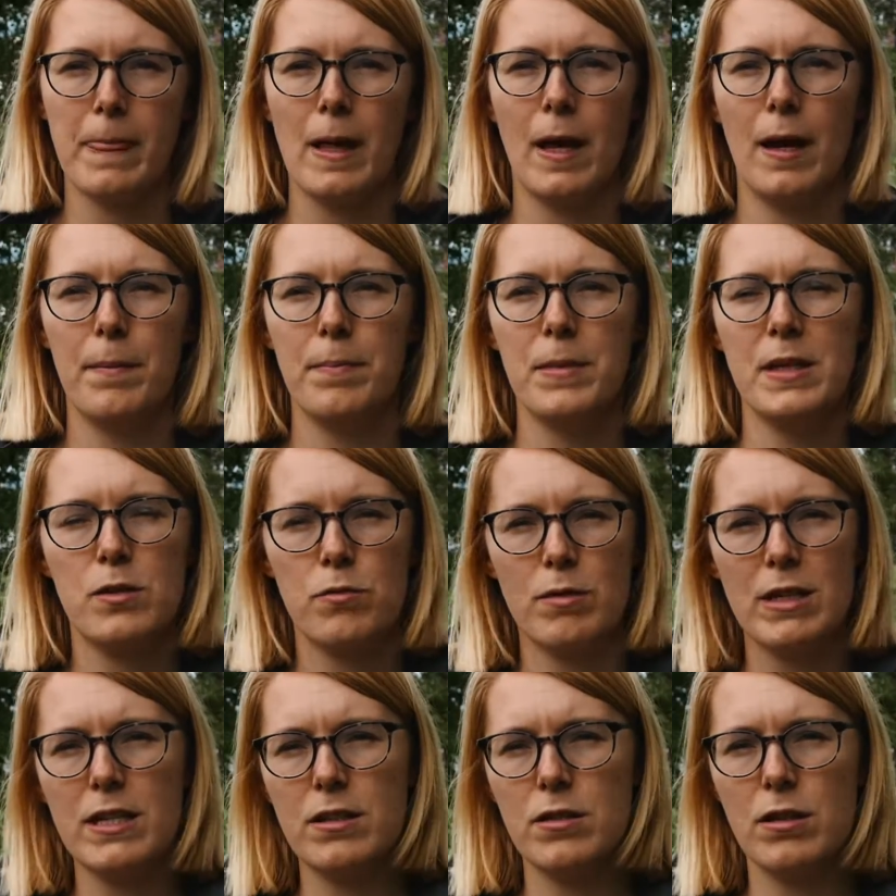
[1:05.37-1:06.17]
Um, this
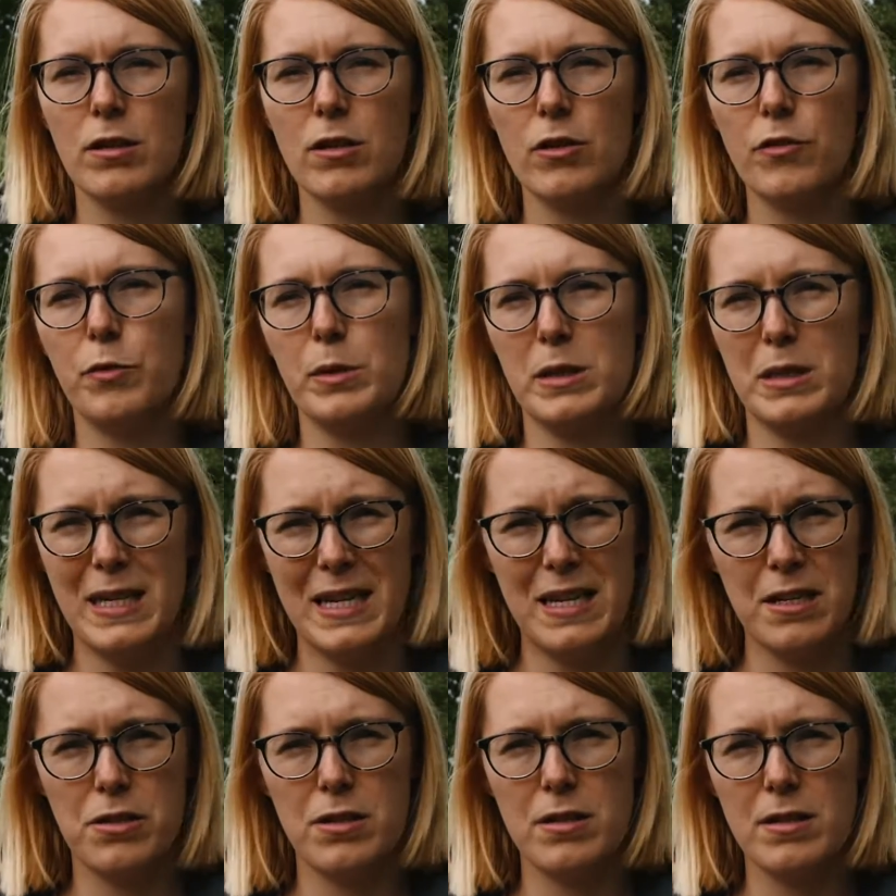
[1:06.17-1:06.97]
really took off with
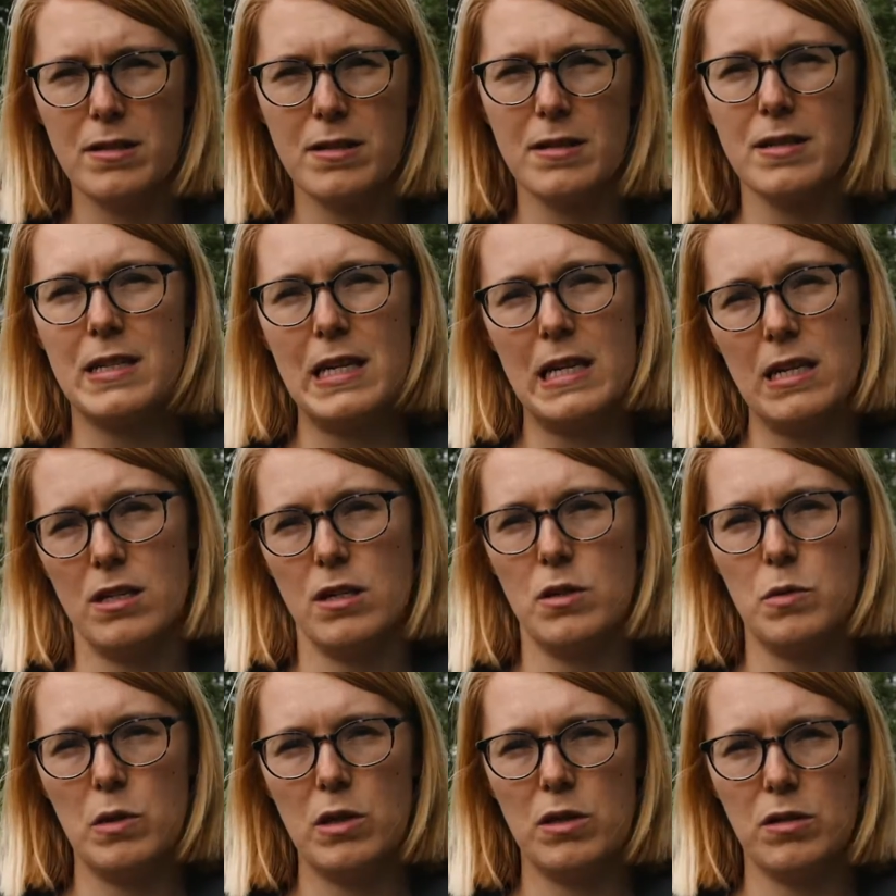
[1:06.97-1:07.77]
teachers, and
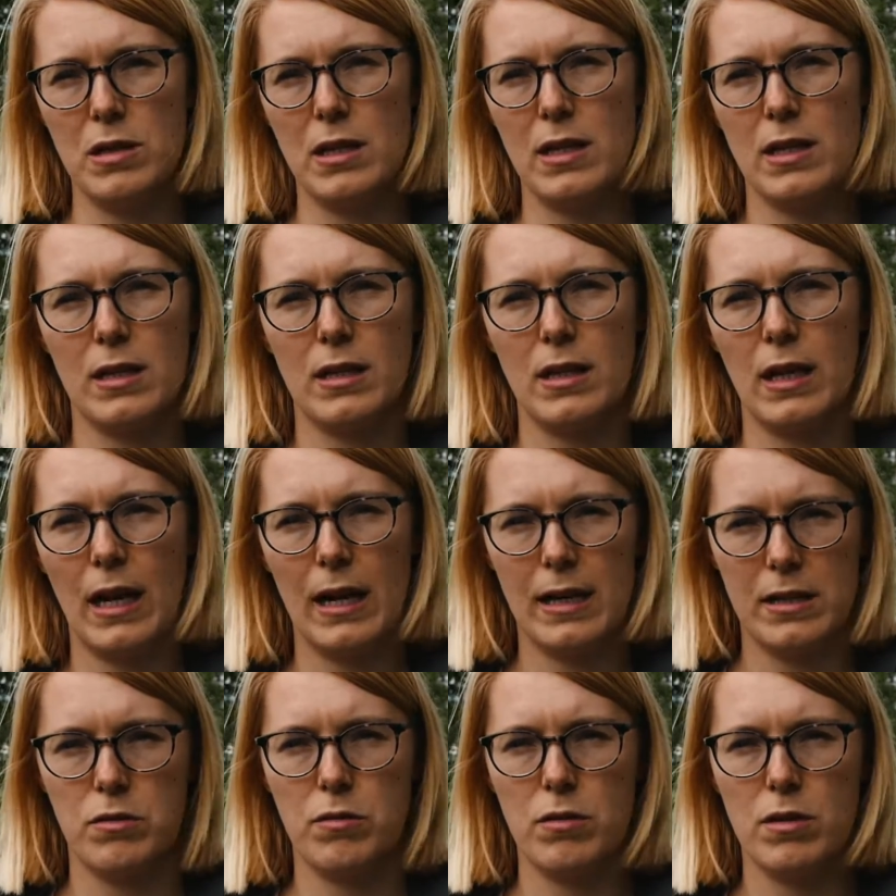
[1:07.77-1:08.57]
teachers were using it in the
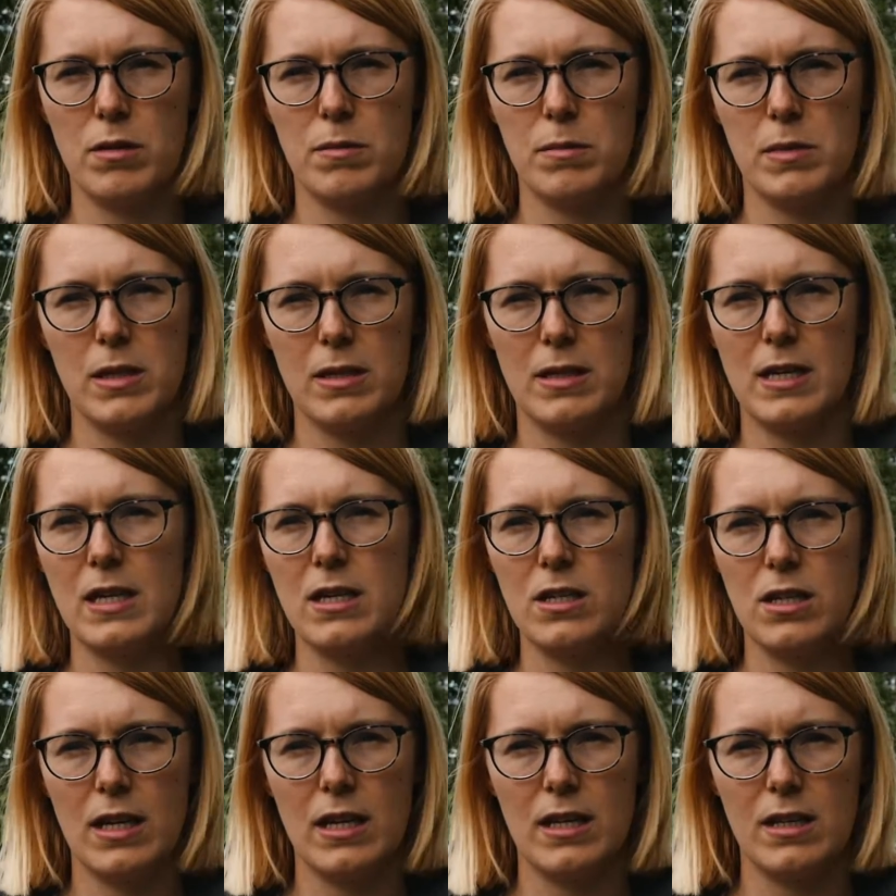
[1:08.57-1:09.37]
classroom to
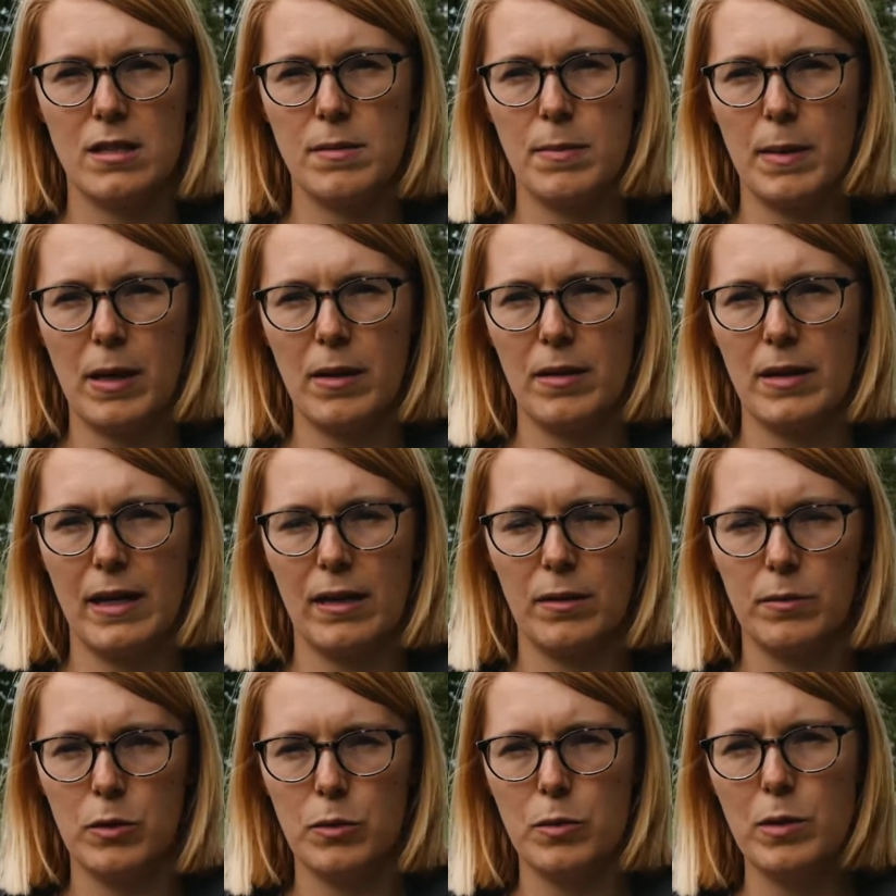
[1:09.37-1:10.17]
teach kids about the
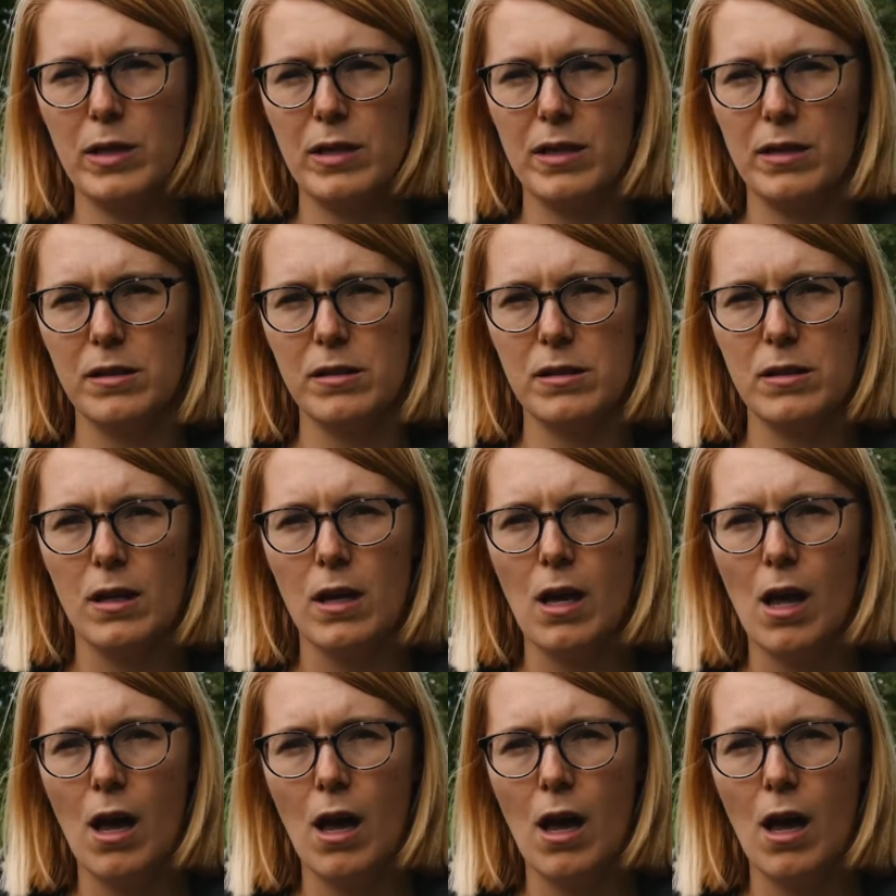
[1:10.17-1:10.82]
animal world.